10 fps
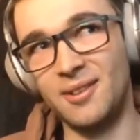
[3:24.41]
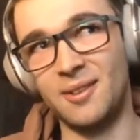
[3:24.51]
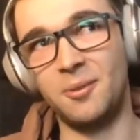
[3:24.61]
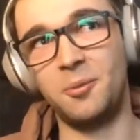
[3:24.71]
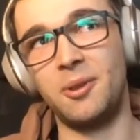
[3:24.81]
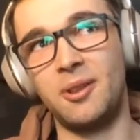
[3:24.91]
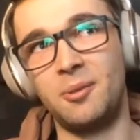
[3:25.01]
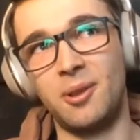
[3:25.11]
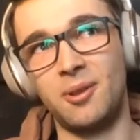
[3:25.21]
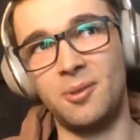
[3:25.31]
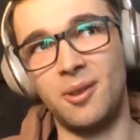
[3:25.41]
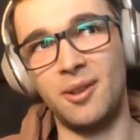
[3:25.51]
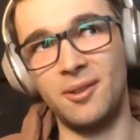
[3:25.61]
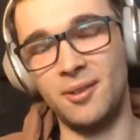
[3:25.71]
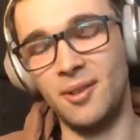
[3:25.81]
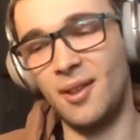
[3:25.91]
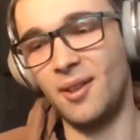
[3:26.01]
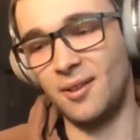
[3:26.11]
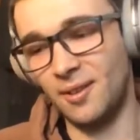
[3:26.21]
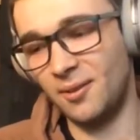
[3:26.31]
So we are trying to
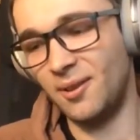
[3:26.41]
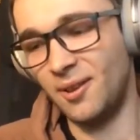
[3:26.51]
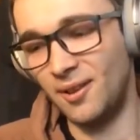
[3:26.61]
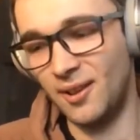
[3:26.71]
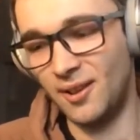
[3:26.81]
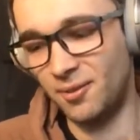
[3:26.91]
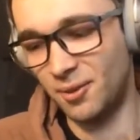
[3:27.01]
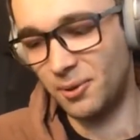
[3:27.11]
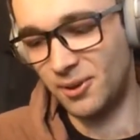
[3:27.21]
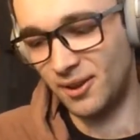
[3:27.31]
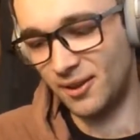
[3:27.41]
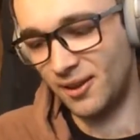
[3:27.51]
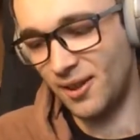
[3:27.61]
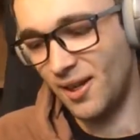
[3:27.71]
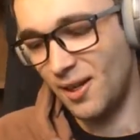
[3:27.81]
learn from each other.